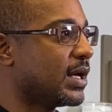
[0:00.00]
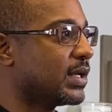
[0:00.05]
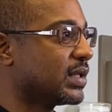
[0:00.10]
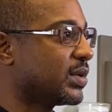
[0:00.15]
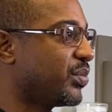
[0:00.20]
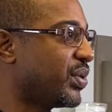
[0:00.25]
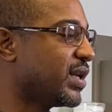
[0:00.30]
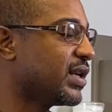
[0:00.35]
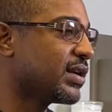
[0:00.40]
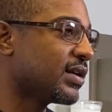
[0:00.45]

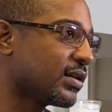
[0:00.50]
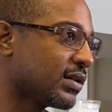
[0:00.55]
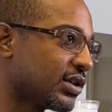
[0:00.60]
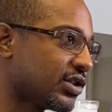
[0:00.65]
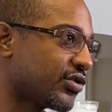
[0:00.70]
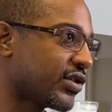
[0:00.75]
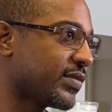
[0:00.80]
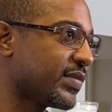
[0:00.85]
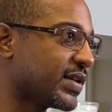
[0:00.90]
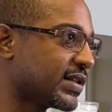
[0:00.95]
Depending on the
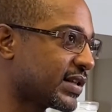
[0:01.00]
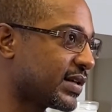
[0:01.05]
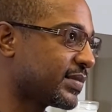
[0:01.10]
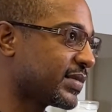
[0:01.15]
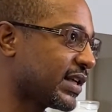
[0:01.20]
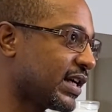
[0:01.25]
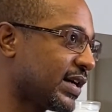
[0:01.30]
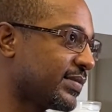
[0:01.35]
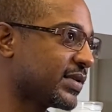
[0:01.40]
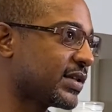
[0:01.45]
treatment,
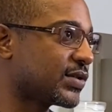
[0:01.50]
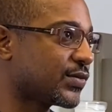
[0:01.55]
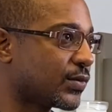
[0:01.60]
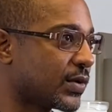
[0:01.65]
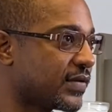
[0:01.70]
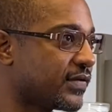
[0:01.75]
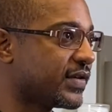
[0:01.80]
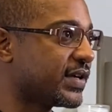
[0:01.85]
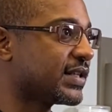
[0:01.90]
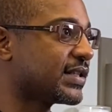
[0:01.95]
sometimes it's one
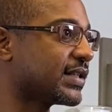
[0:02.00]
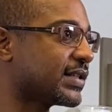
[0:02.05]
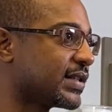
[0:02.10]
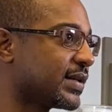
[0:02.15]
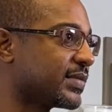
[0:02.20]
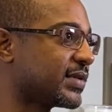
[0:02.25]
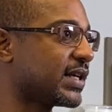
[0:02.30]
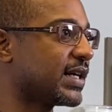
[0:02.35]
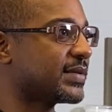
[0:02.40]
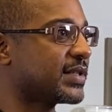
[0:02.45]
visit,
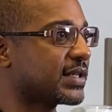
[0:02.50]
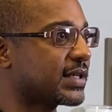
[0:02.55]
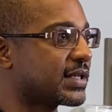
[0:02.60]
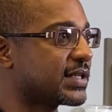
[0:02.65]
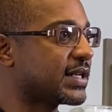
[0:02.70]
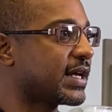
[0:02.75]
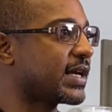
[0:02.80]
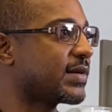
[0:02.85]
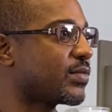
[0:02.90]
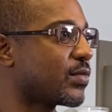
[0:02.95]
sometimes it can
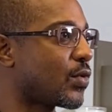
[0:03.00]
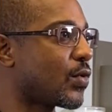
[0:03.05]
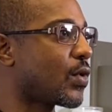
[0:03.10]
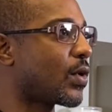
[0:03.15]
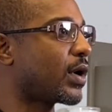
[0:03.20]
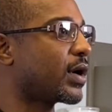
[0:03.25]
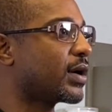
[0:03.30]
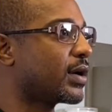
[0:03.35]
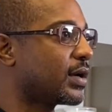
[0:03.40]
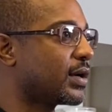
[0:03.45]
take
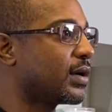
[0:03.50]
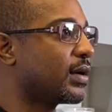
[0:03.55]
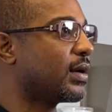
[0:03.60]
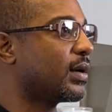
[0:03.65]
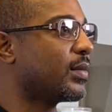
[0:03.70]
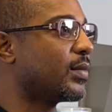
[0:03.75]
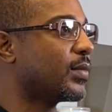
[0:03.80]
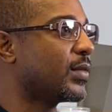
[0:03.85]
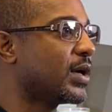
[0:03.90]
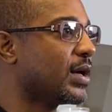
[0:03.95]
more.
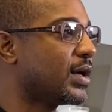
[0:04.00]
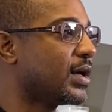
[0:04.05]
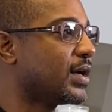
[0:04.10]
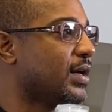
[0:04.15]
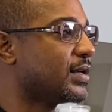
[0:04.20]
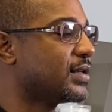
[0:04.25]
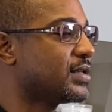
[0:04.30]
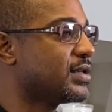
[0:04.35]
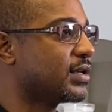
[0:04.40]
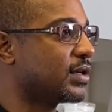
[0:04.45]

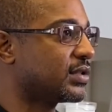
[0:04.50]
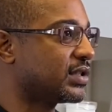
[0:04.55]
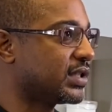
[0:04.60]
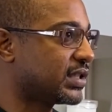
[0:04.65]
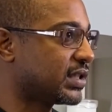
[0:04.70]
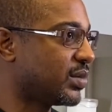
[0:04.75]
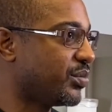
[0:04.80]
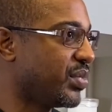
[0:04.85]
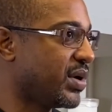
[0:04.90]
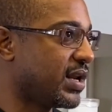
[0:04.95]
Just
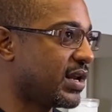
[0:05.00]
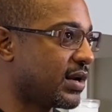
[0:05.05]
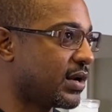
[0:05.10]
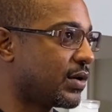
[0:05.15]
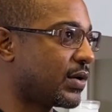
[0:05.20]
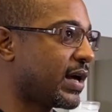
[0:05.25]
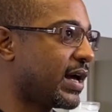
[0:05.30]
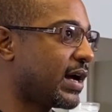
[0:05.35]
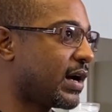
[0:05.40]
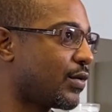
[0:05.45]
depending on
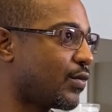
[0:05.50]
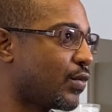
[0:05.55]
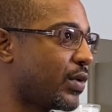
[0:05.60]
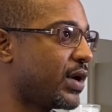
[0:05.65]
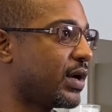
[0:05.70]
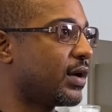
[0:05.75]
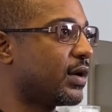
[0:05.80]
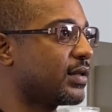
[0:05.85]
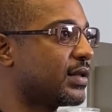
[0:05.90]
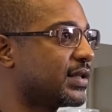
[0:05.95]
how
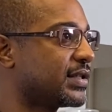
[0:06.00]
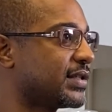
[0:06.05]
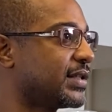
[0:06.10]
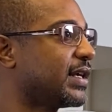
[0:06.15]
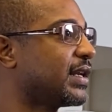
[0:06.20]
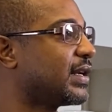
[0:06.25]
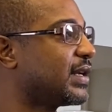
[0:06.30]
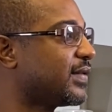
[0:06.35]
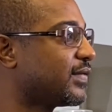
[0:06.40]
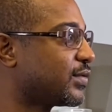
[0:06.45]
well the
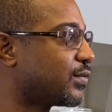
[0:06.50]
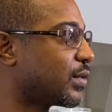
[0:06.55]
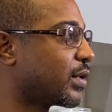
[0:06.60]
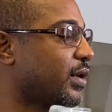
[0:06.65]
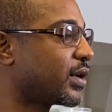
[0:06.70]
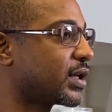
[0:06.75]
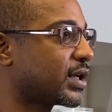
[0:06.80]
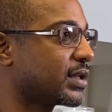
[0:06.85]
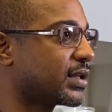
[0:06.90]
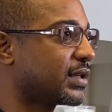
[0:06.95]
sedatives
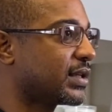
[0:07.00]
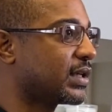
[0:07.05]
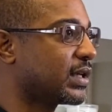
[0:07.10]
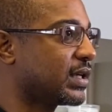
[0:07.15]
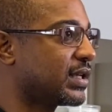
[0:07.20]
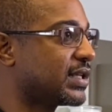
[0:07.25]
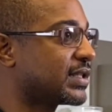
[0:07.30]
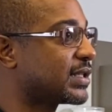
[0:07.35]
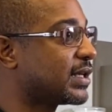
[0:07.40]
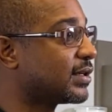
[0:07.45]
work. And
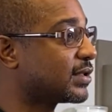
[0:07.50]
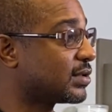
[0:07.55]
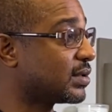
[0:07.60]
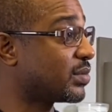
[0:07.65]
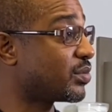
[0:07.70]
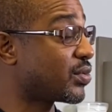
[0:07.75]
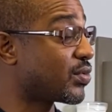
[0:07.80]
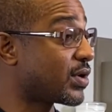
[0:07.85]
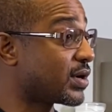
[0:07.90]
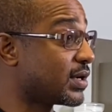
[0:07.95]
it's also
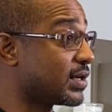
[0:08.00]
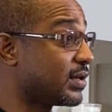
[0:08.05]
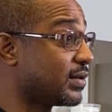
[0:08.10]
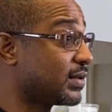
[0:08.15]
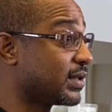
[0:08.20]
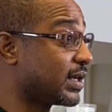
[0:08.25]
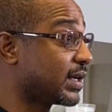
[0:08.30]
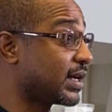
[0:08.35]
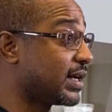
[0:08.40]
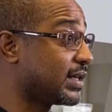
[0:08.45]
important to note
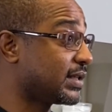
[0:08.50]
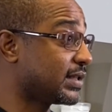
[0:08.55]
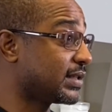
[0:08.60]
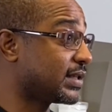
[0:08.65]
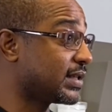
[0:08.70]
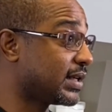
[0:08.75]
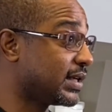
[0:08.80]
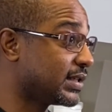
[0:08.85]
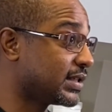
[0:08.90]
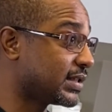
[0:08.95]
that conscious
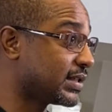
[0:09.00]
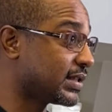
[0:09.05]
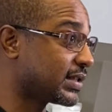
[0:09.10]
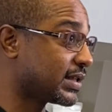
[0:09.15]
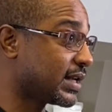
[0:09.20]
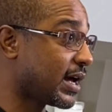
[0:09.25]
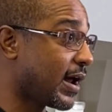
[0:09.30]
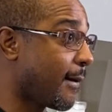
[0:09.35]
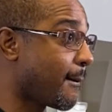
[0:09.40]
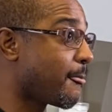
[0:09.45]
sedation is
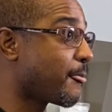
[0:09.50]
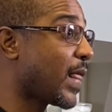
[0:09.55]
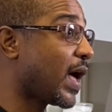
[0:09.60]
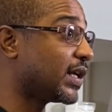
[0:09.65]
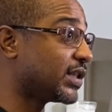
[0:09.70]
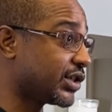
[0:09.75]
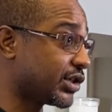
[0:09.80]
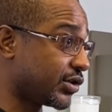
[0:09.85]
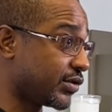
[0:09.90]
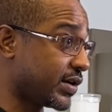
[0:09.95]
not
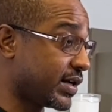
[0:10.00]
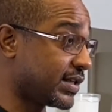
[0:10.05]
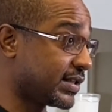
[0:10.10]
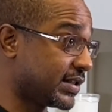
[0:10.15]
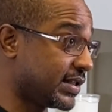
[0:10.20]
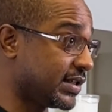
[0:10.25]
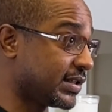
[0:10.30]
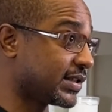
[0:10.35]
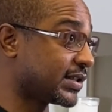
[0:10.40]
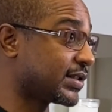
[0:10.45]
general
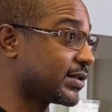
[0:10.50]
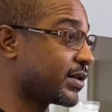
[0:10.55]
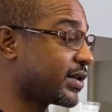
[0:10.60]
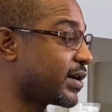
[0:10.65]
anesthesia, so they're